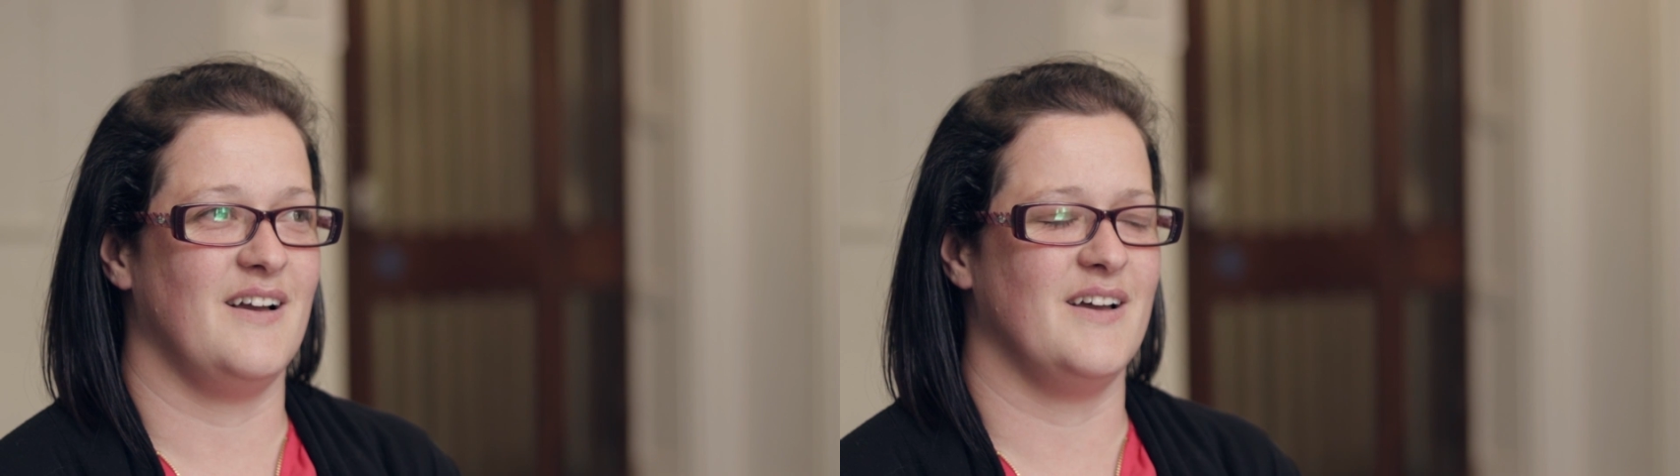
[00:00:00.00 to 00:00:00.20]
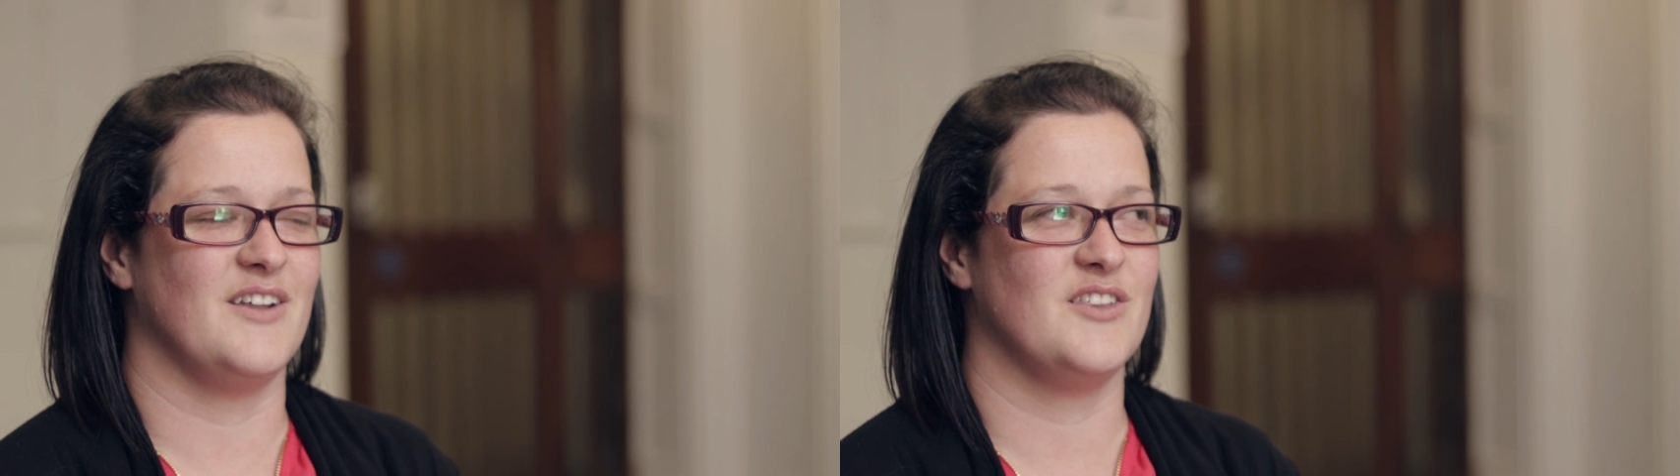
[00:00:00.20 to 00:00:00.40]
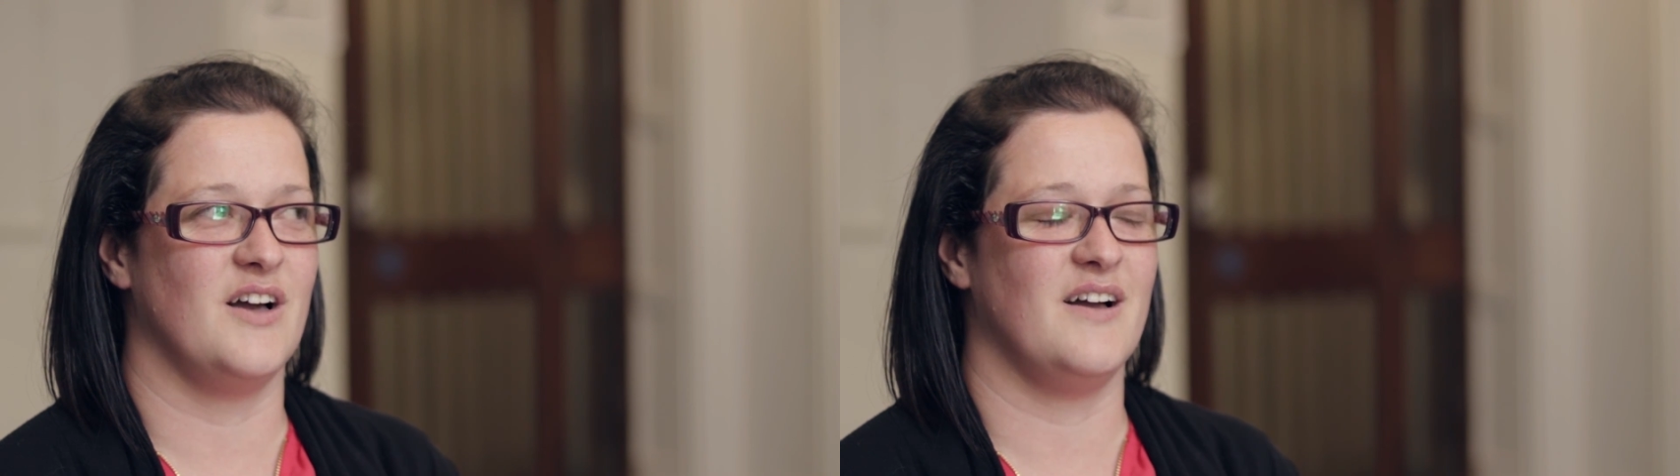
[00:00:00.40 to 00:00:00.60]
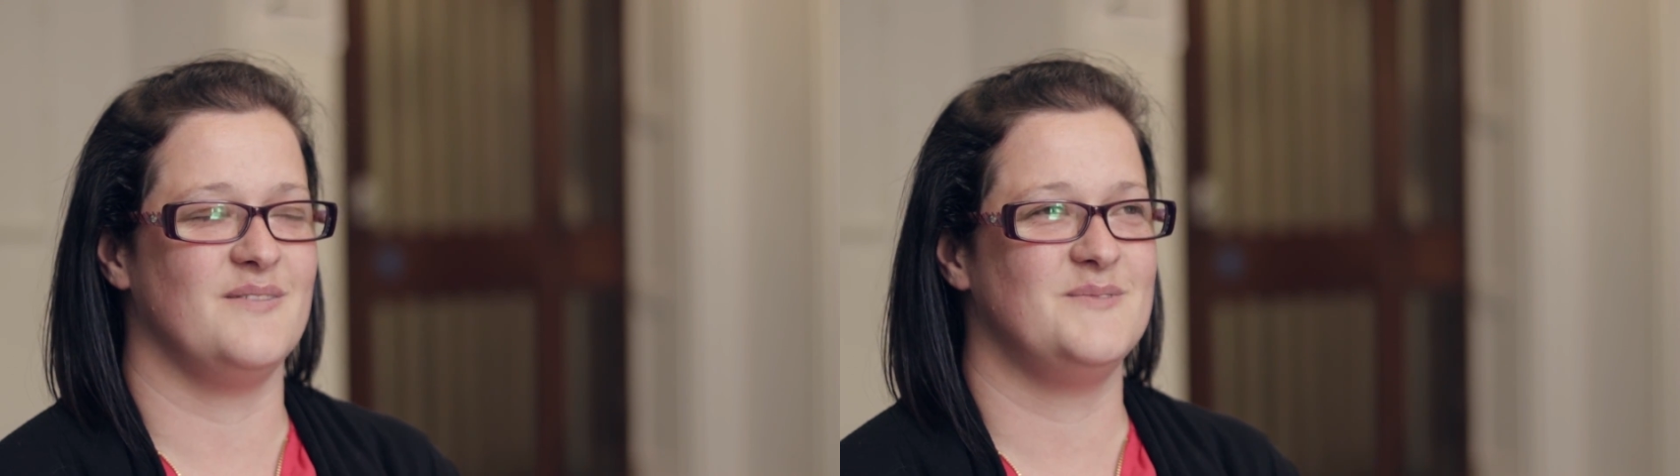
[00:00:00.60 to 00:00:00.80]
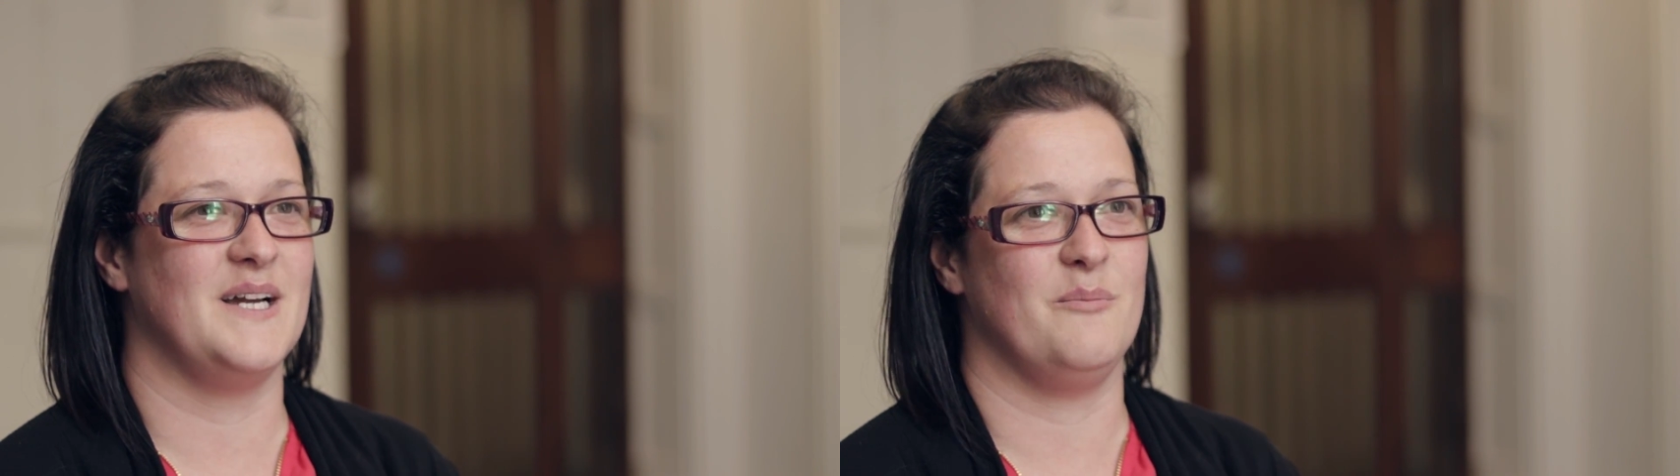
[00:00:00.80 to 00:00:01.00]
and I
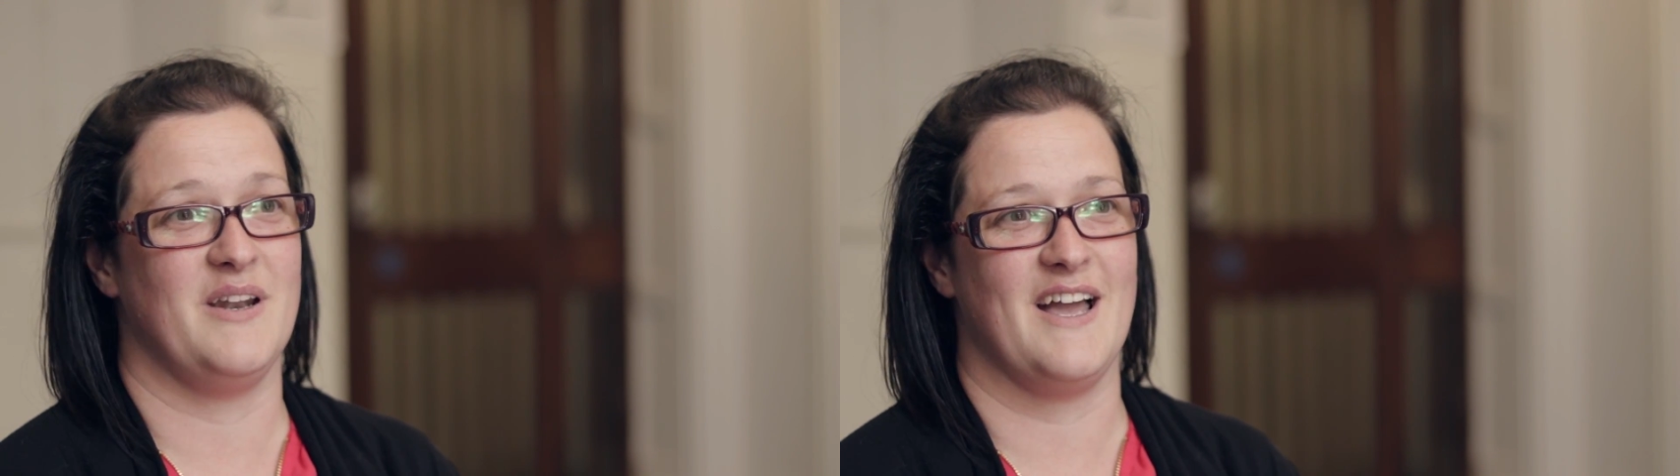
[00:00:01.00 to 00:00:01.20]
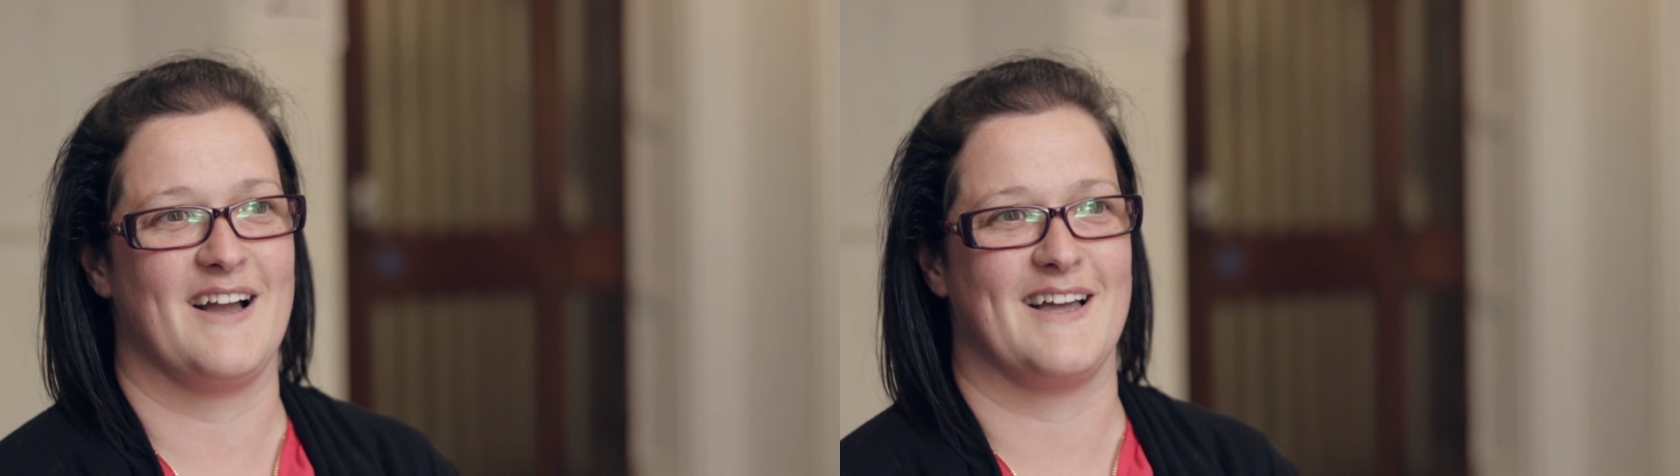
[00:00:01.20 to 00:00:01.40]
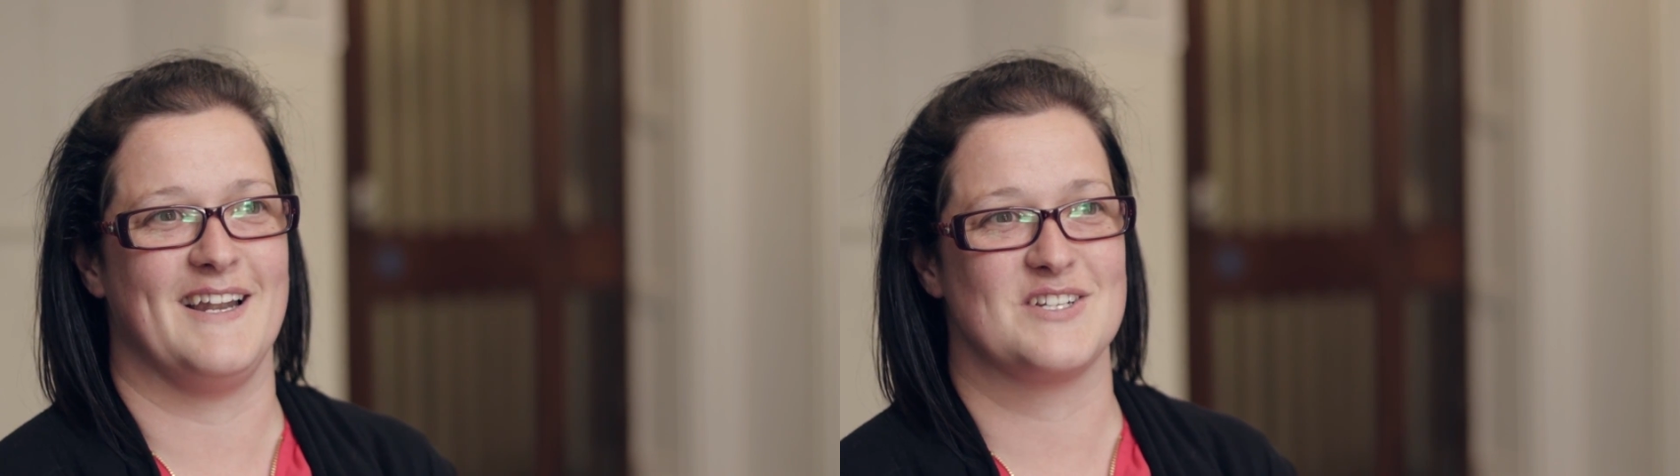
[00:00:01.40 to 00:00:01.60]
thought, wait a minute, I can